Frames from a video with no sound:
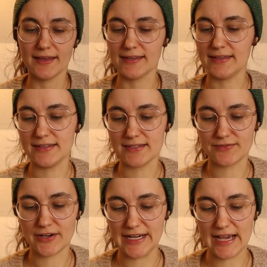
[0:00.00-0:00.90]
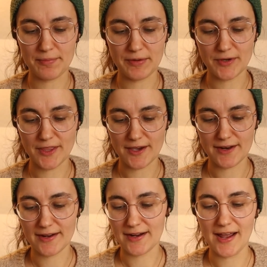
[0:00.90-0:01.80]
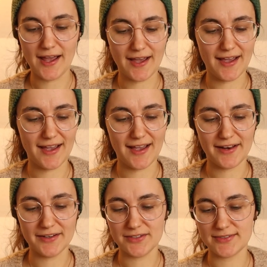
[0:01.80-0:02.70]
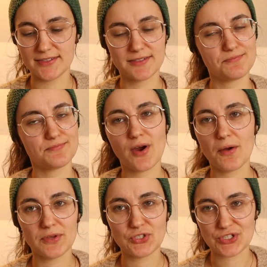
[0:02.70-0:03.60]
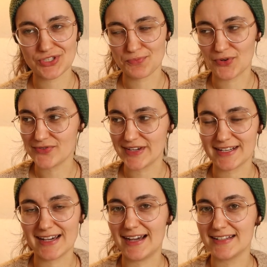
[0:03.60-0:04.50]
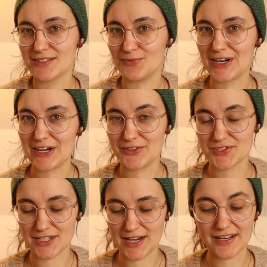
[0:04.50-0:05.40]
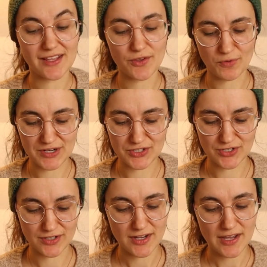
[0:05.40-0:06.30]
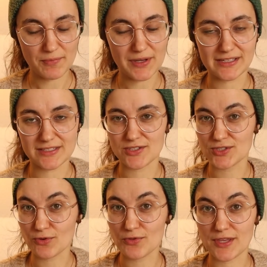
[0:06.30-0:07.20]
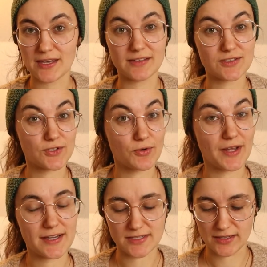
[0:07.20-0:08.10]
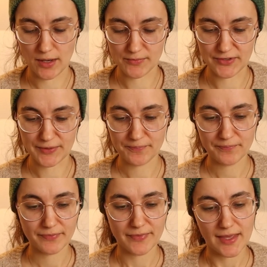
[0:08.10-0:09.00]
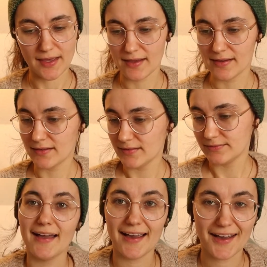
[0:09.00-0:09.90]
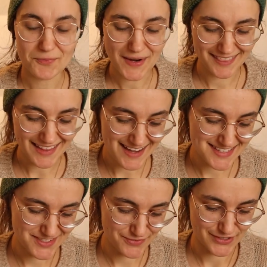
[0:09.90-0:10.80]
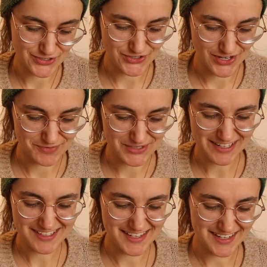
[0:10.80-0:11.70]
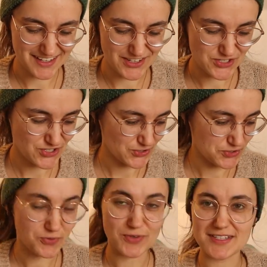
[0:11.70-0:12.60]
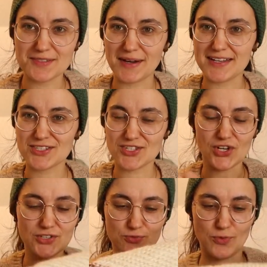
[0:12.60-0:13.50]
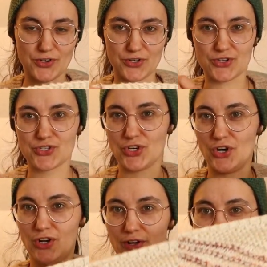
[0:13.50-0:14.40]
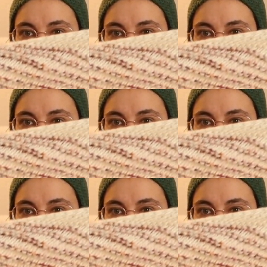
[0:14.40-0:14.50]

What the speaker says: He is very happy with it, and it's probably just the perfect hat to wear outside in the winter because it's so thick, it's so nice and comfy. And my last finished object that I can show you is my saltwater shawl.